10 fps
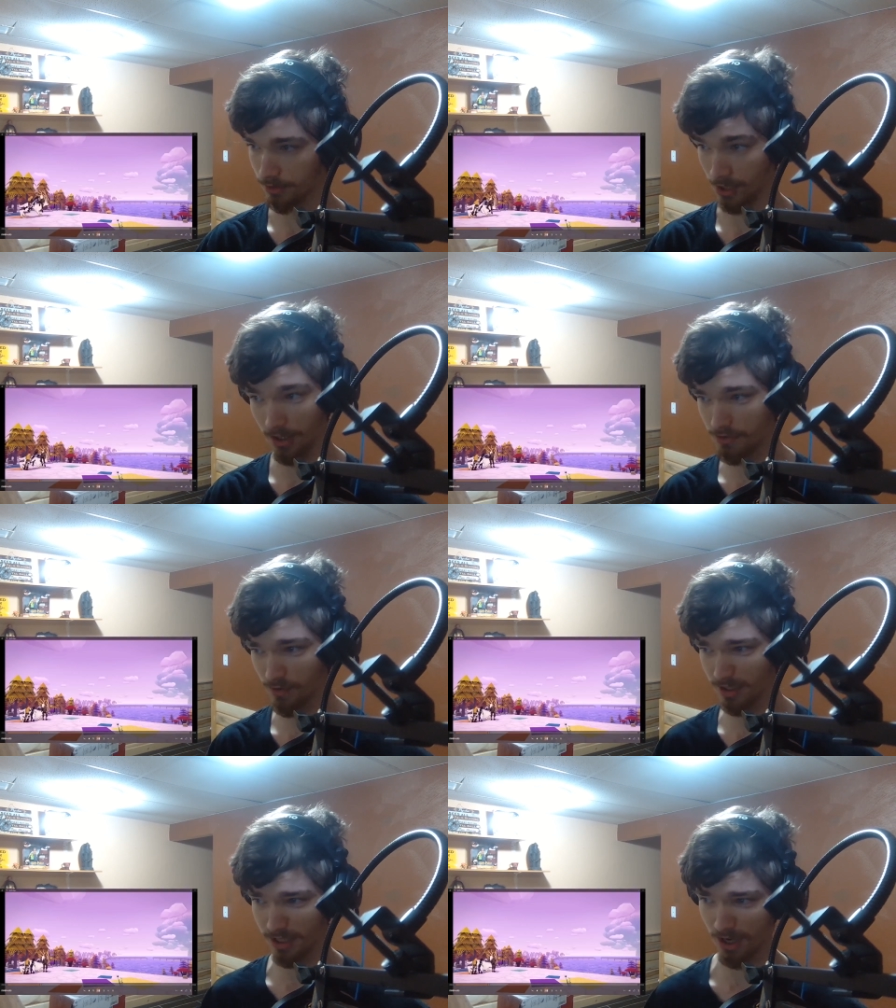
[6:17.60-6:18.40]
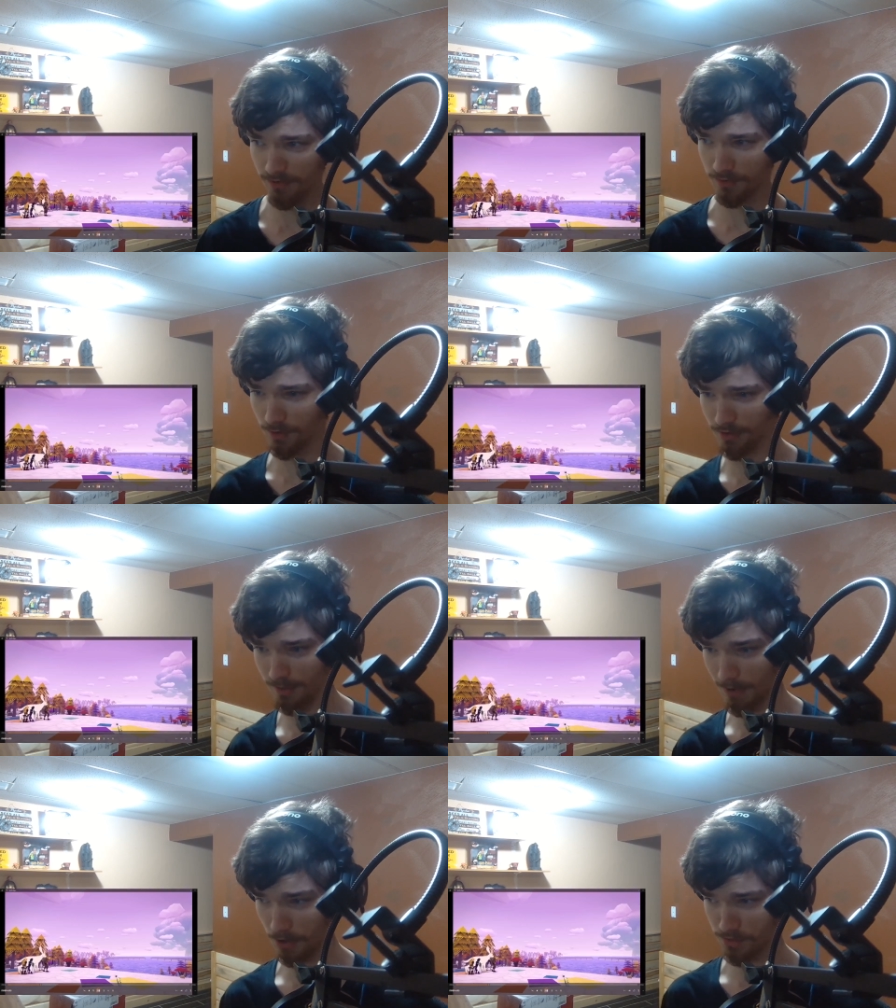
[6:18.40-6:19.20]
Jaune's really gone through it the
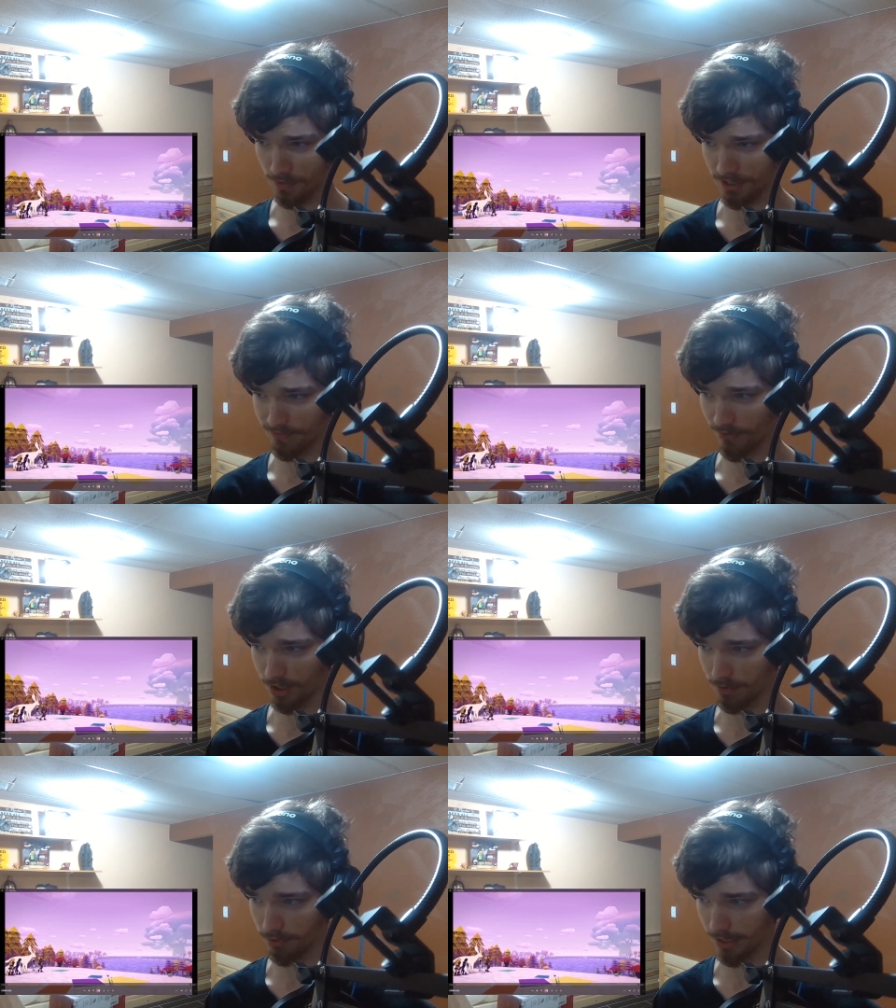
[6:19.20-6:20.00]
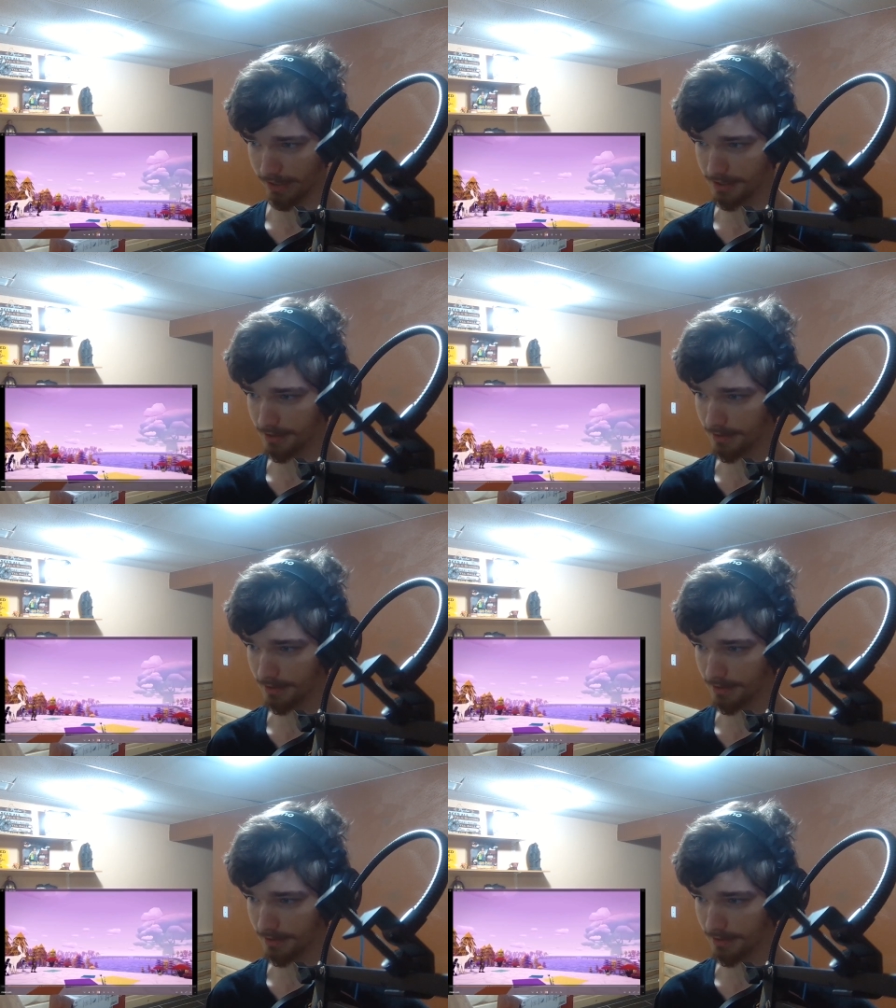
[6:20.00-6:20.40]
most with this fucking place.